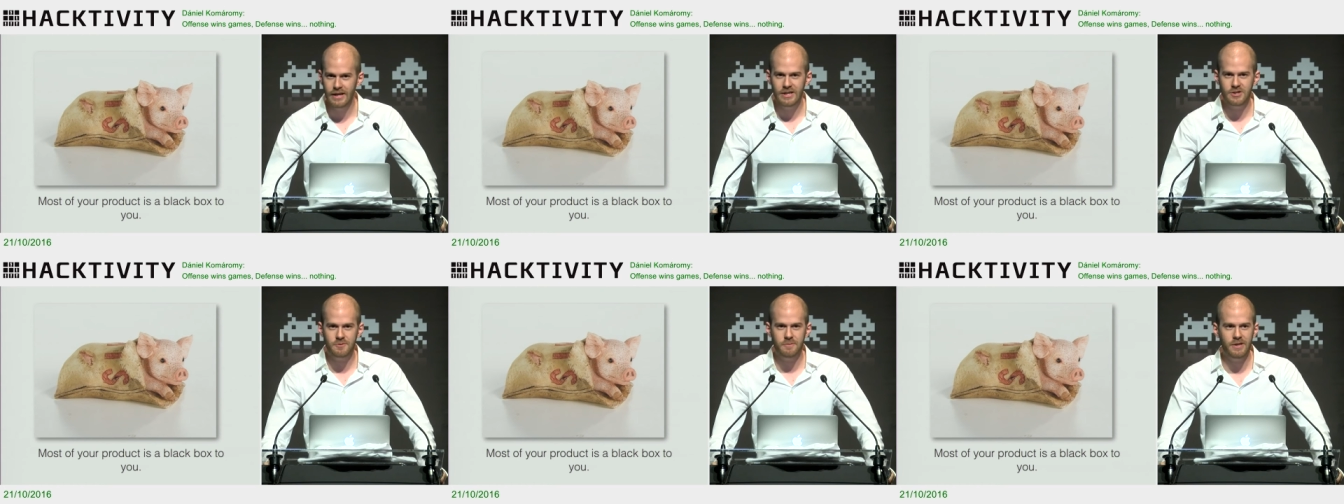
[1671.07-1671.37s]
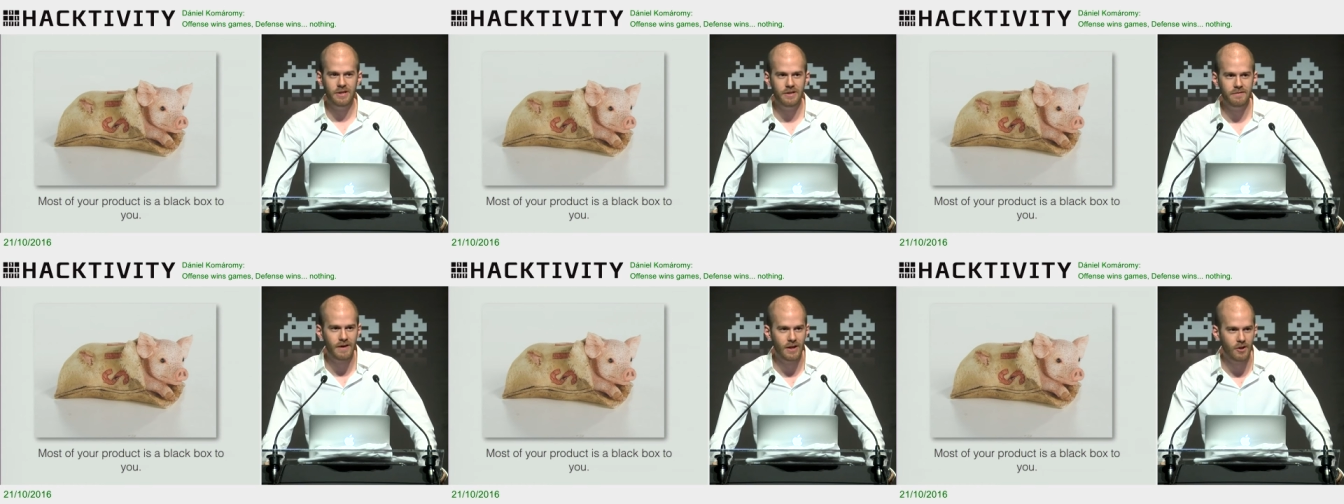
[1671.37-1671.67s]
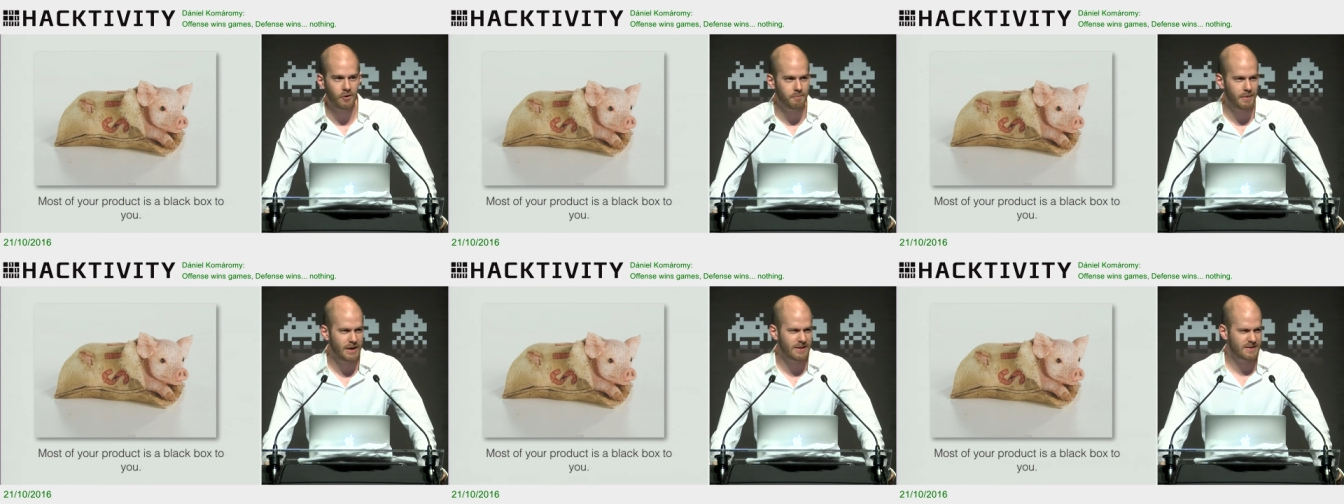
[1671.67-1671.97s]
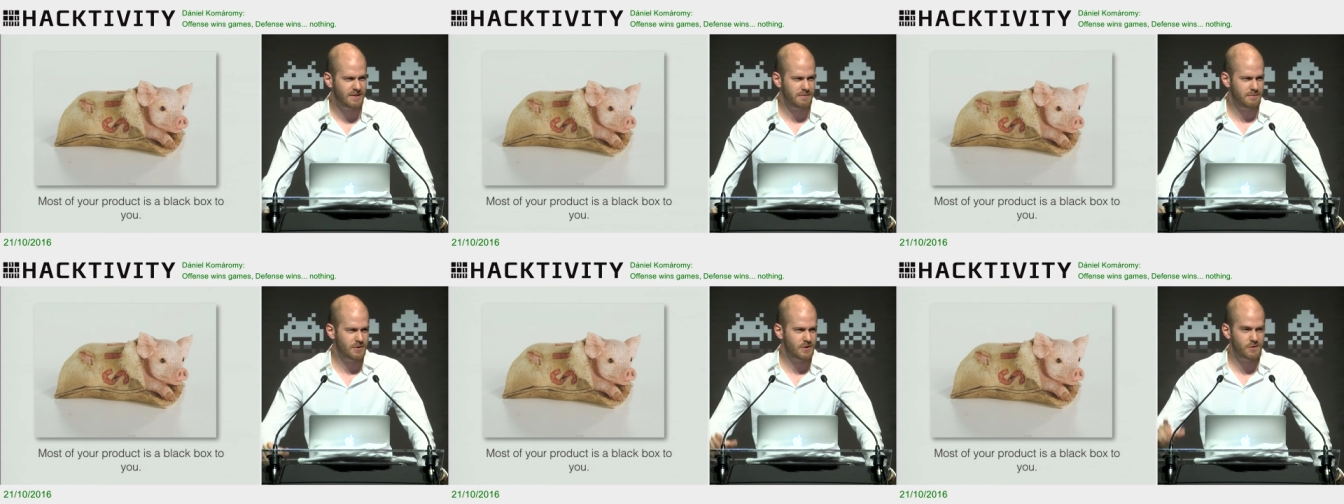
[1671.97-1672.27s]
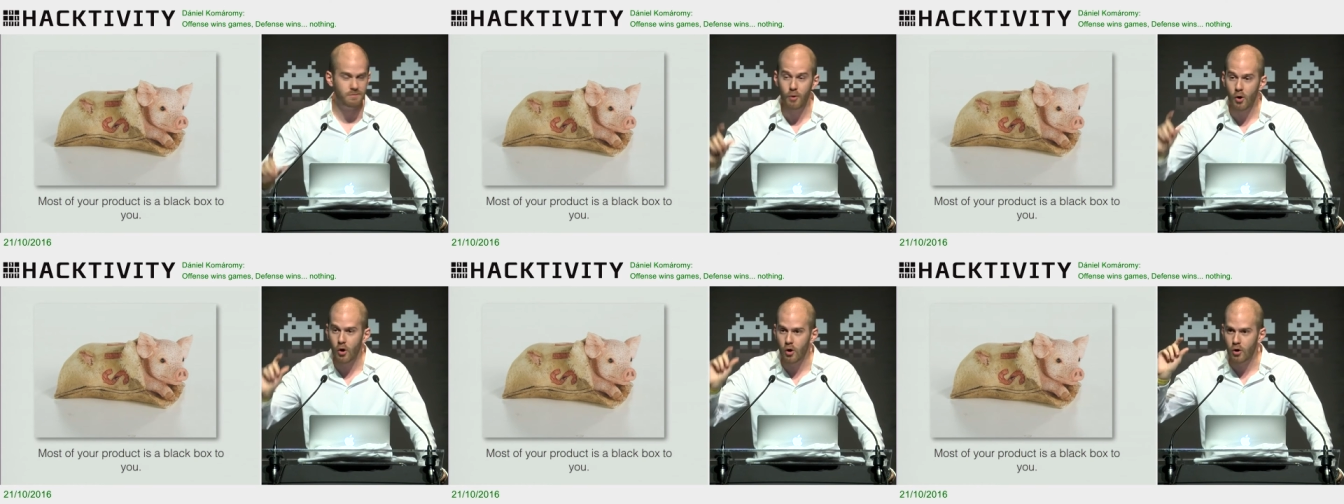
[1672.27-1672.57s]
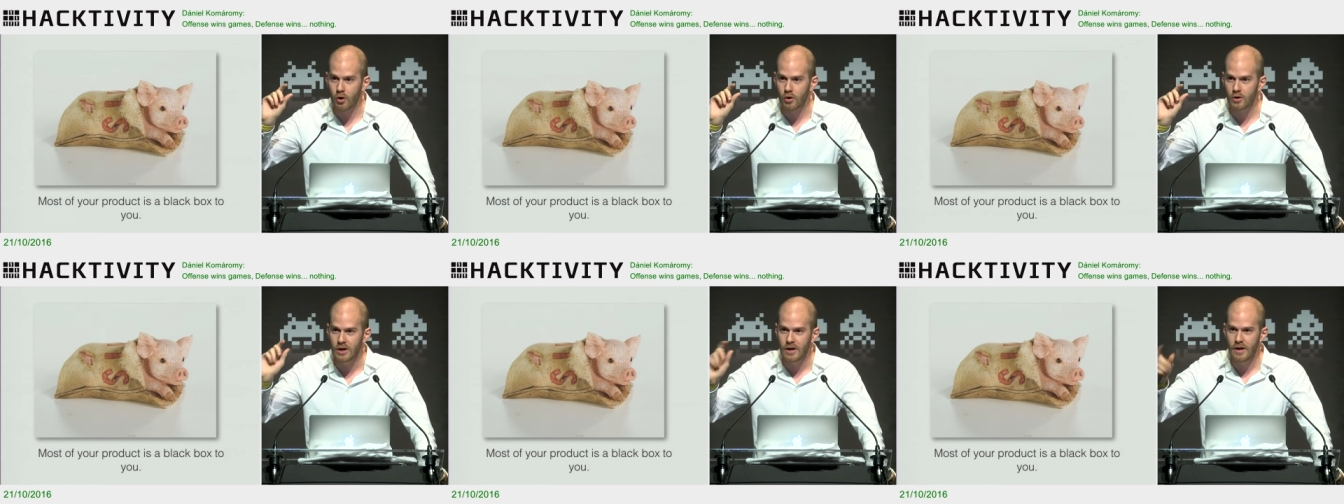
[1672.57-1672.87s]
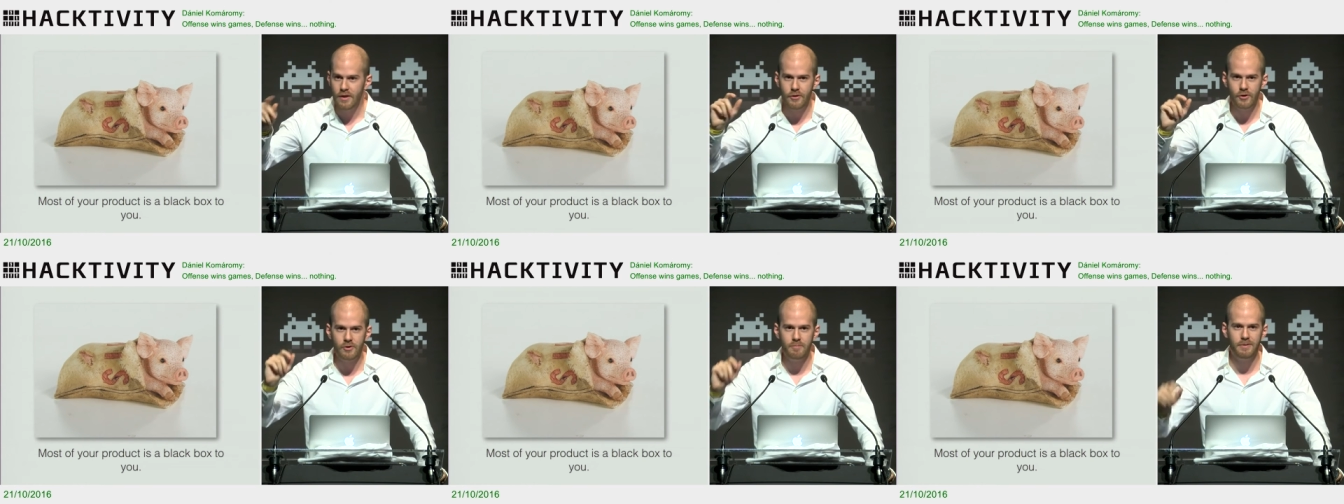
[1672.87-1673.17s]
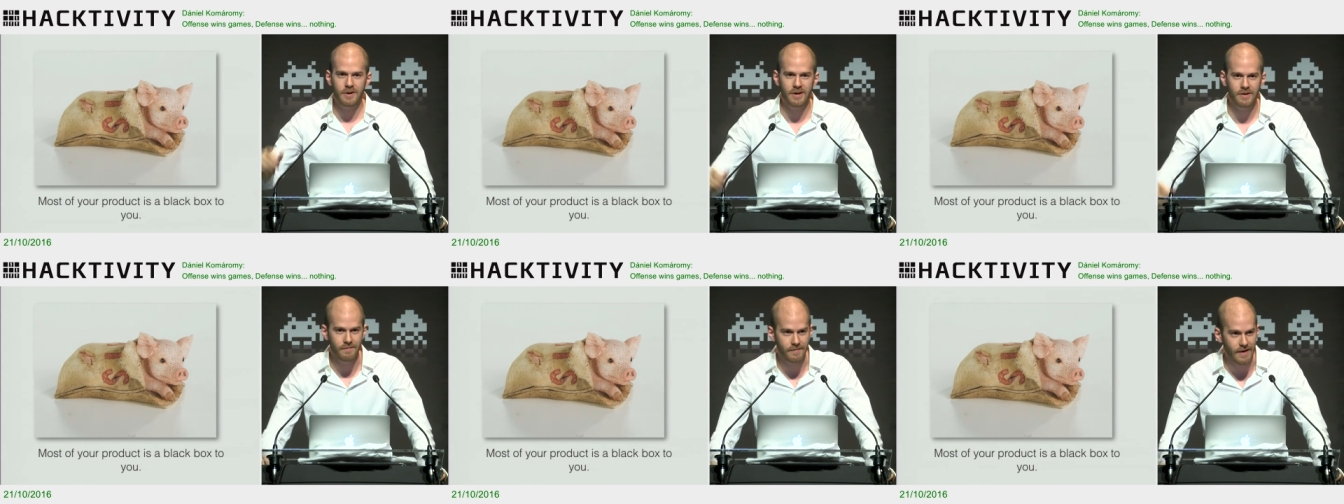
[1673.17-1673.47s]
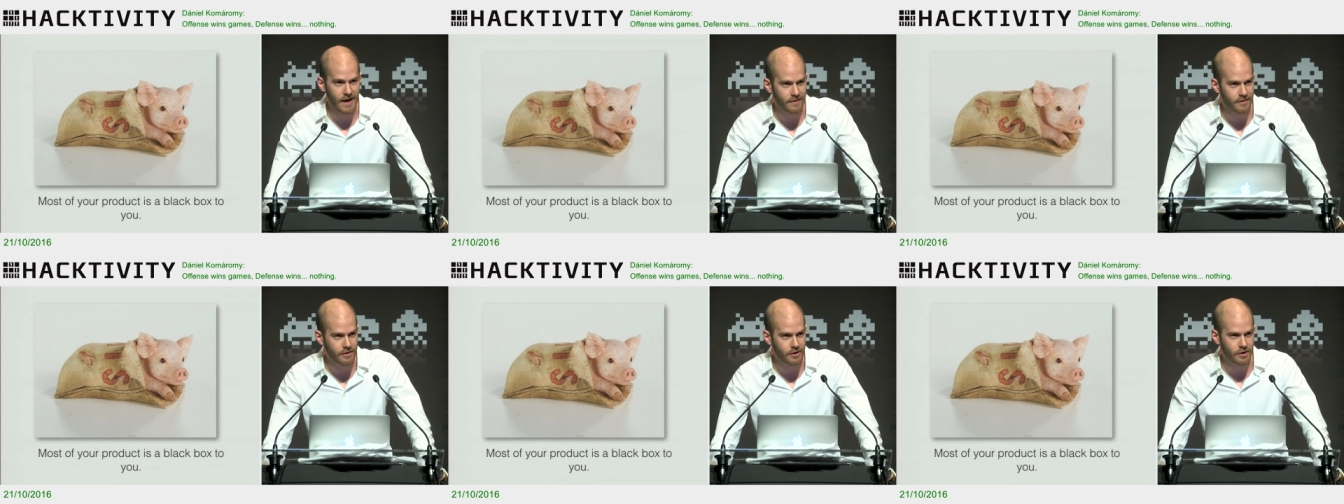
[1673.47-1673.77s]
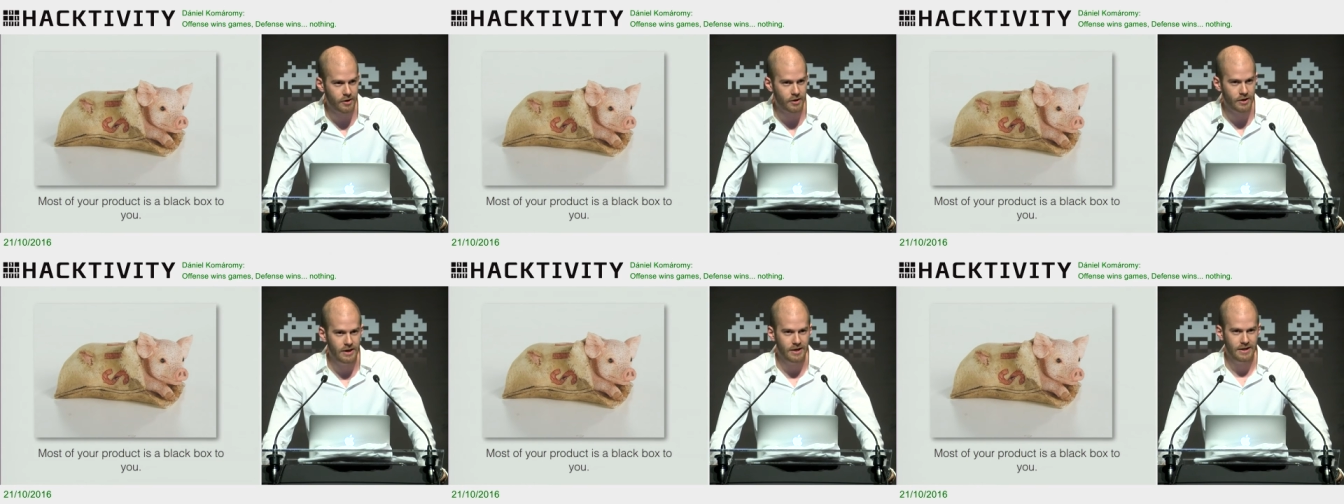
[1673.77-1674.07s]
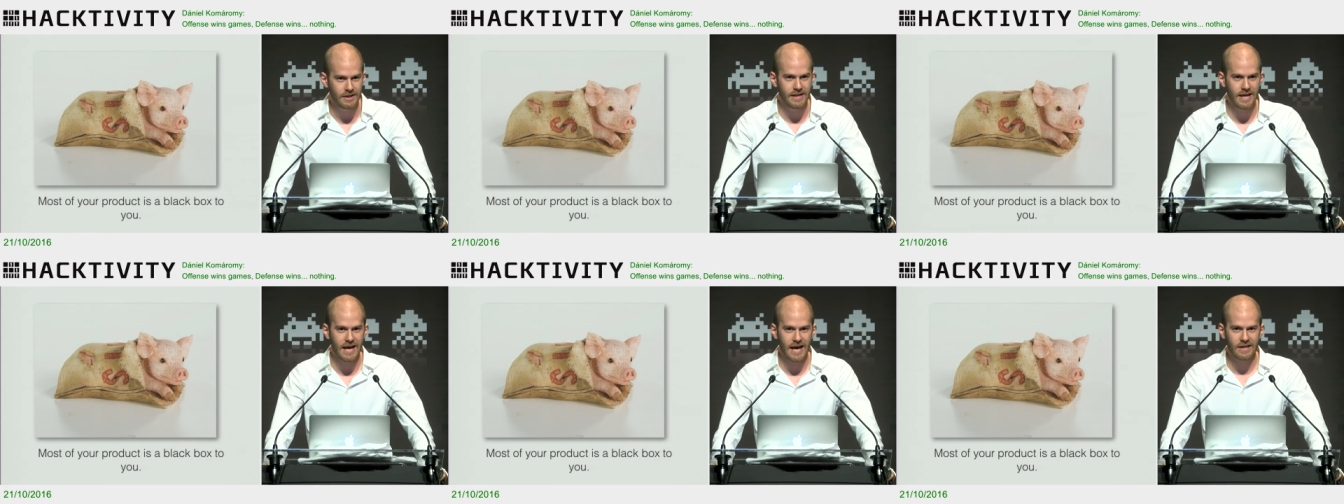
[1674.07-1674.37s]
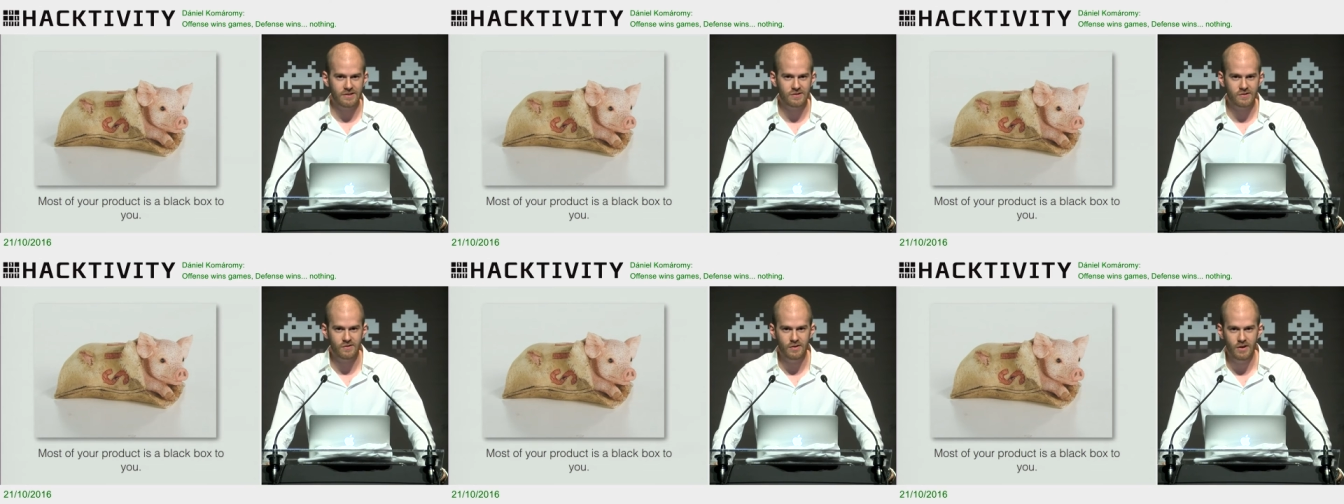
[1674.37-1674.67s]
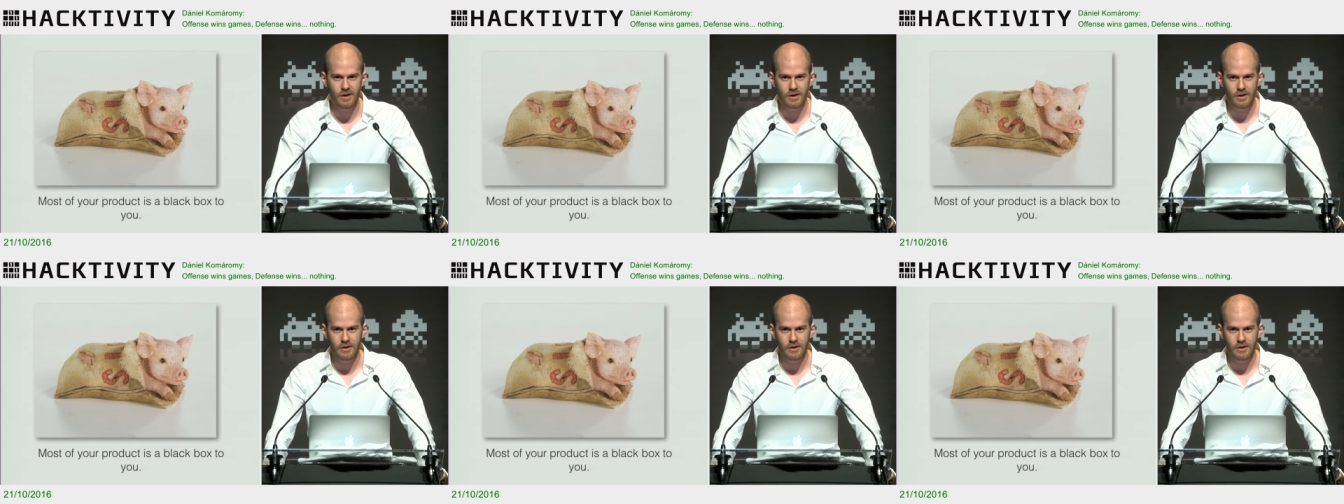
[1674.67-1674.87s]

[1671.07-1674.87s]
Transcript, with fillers: It's been developed by some small third-party vendor that's